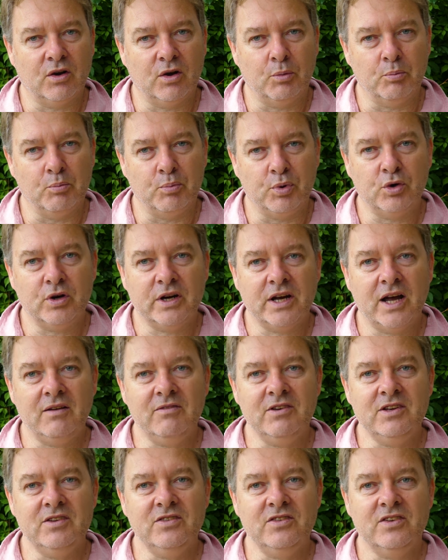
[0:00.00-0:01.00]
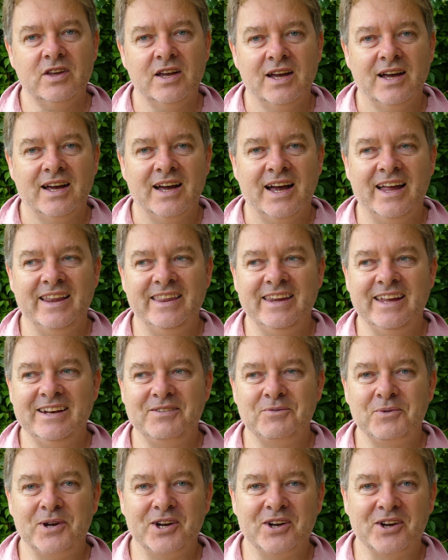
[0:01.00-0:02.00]
on book covers. And
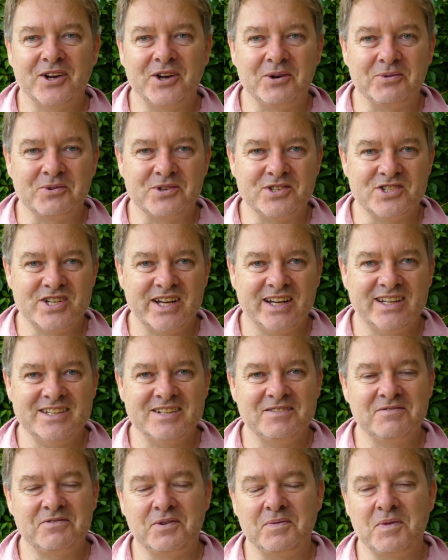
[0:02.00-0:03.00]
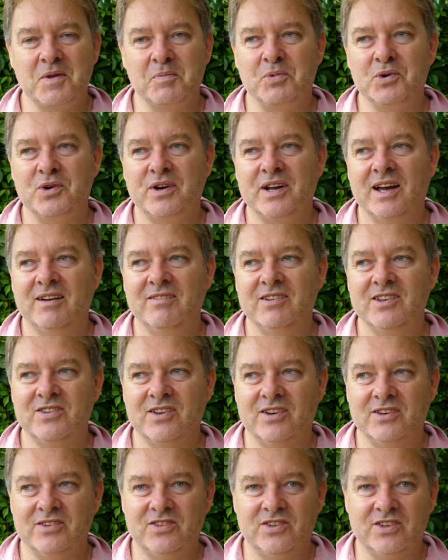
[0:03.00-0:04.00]
then when I got rejected from the book
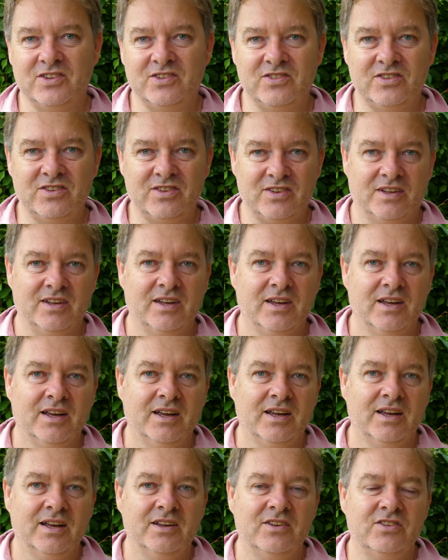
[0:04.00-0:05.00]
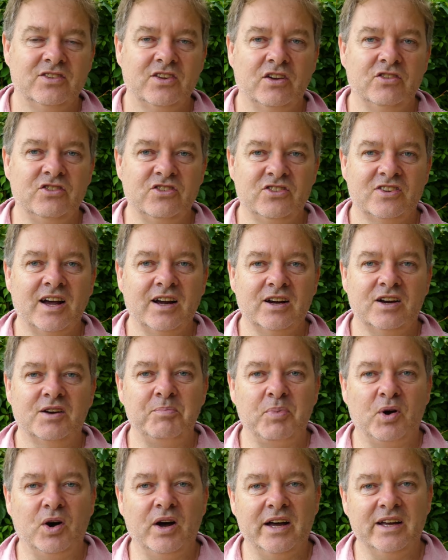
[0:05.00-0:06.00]
covers, I was just so sunk
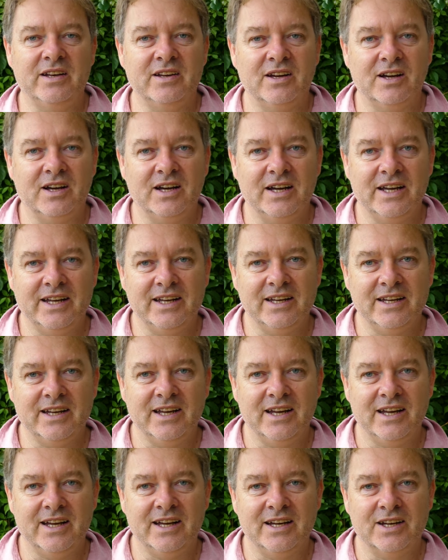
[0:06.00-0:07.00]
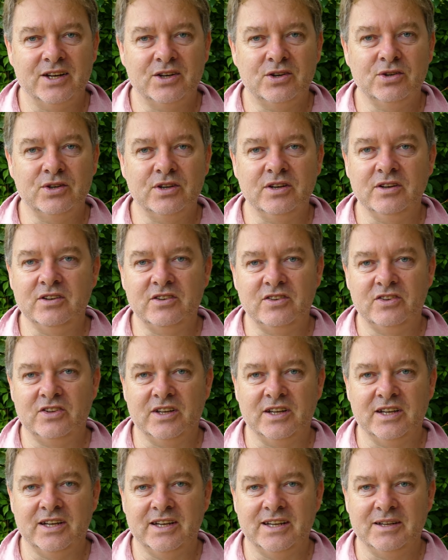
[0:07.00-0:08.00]
by it. I couldn't
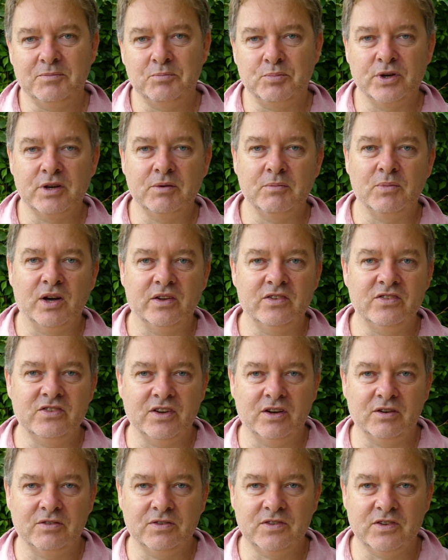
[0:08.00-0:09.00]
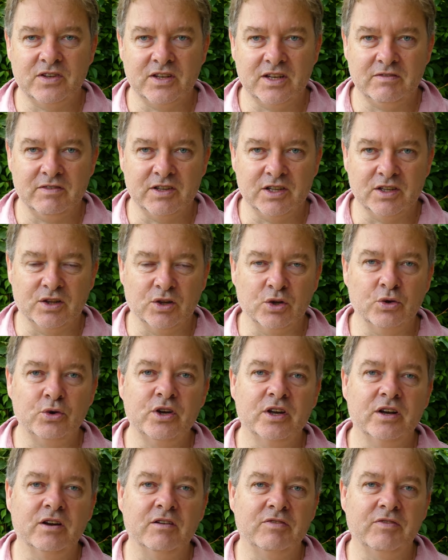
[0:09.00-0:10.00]
bring myself to even
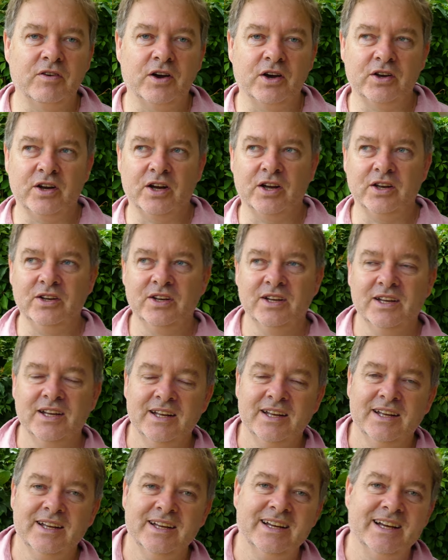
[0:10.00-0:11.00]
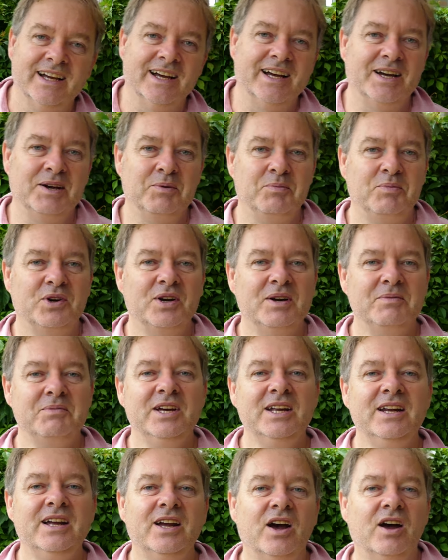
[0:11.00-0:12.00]
look at a photo. But I'm
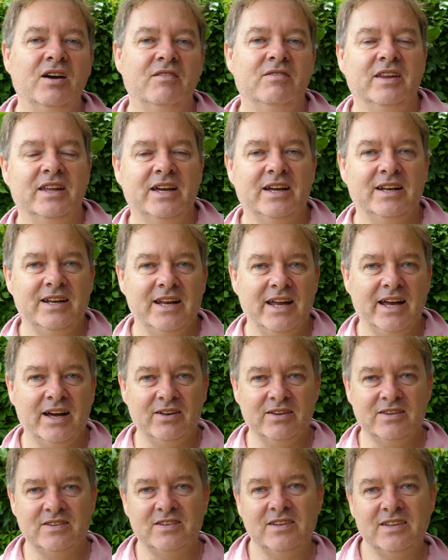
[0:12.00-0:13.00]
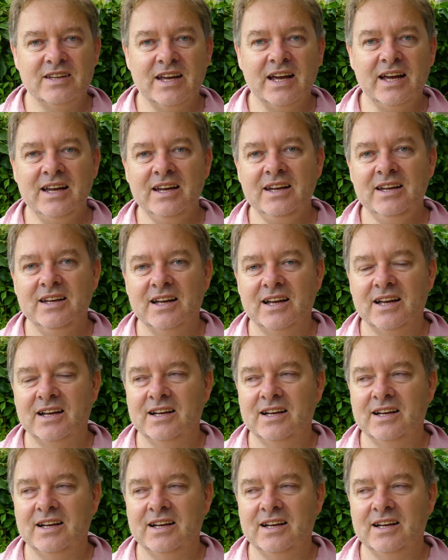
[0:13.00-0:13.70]
getting over that now, and today